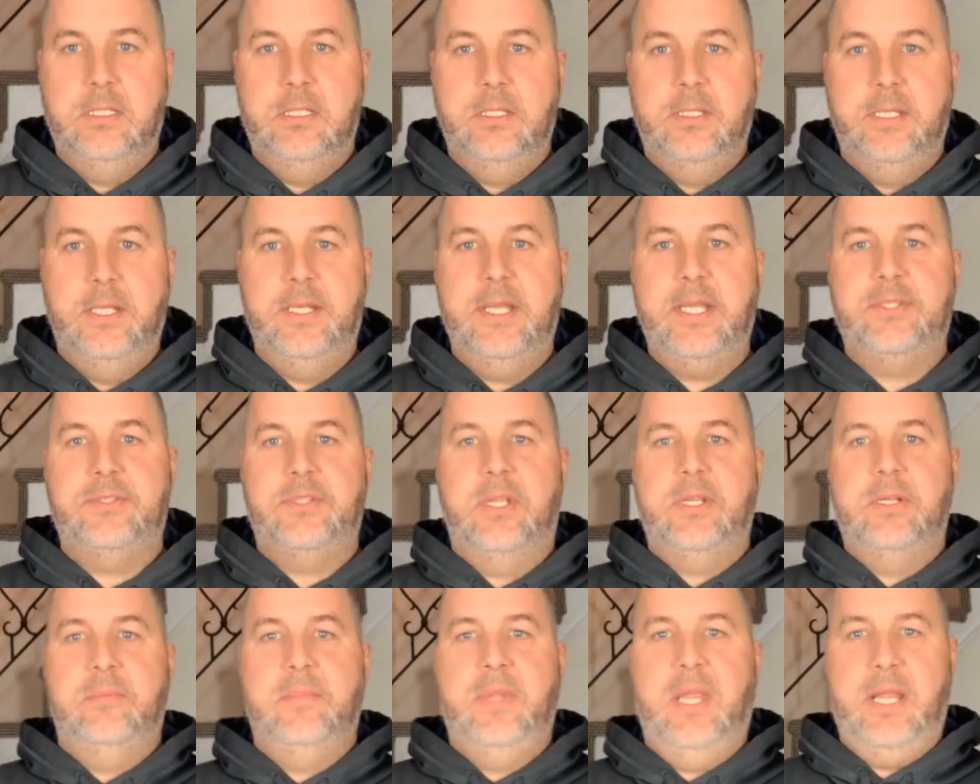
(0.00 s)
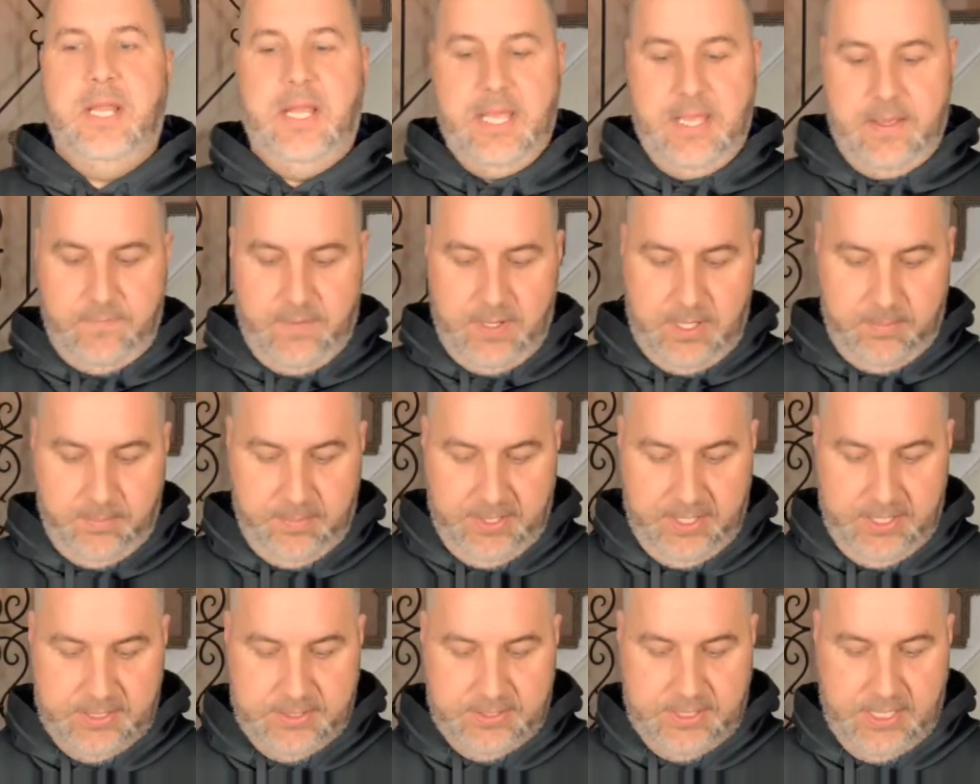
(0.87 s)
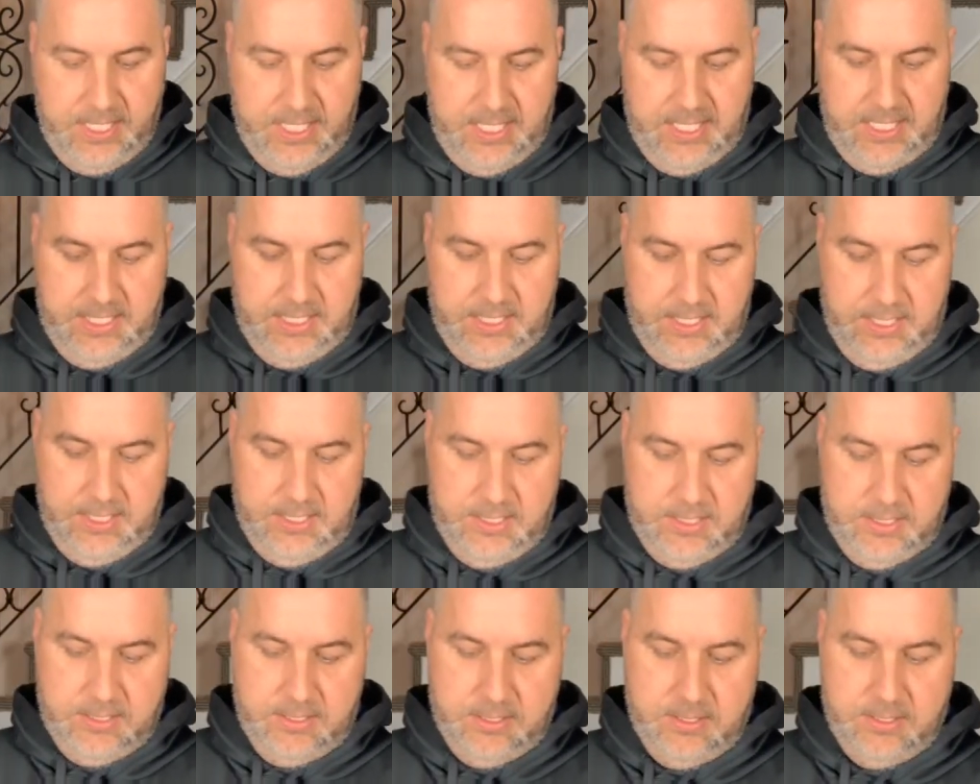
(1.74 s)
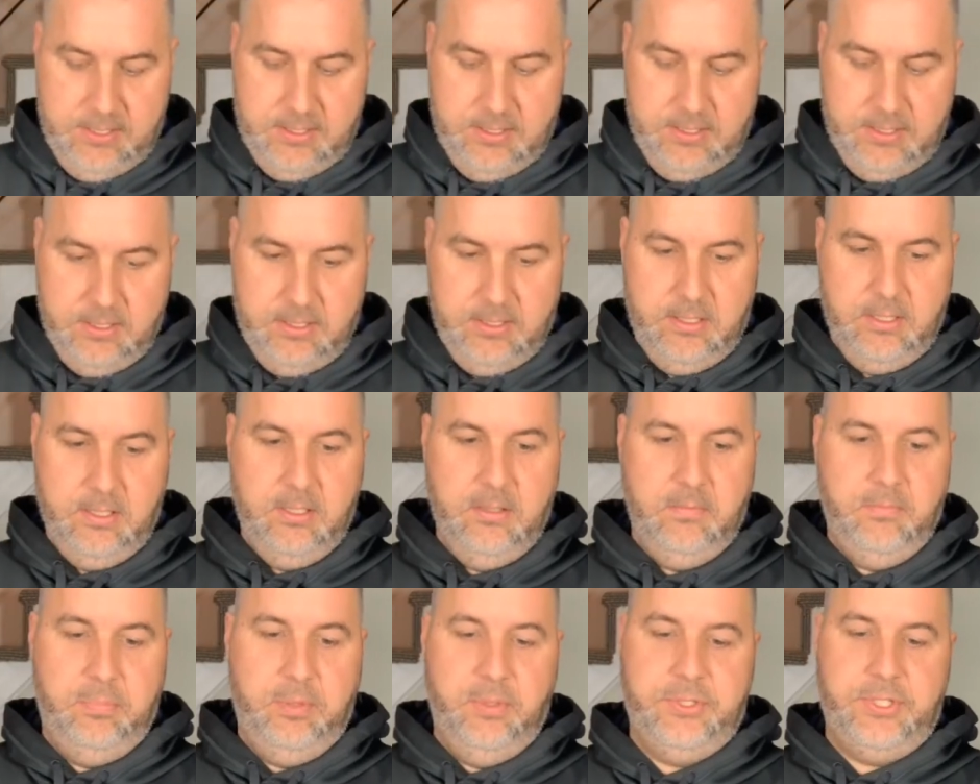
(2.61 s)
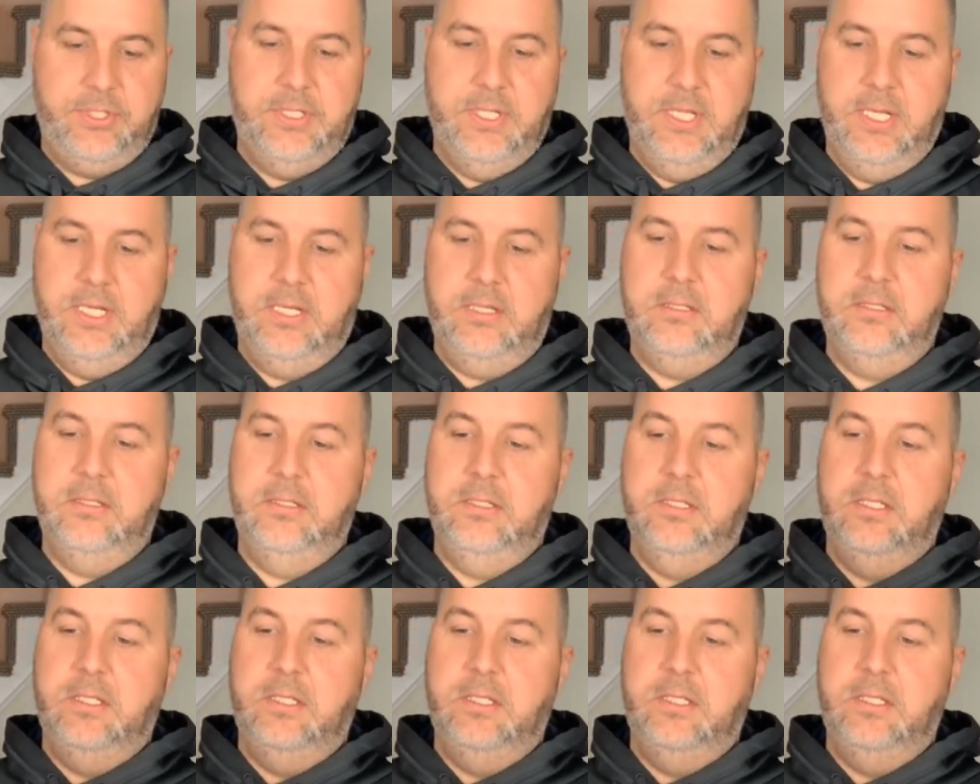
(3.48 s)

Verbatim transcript: The next item that I have up is a Bushnell.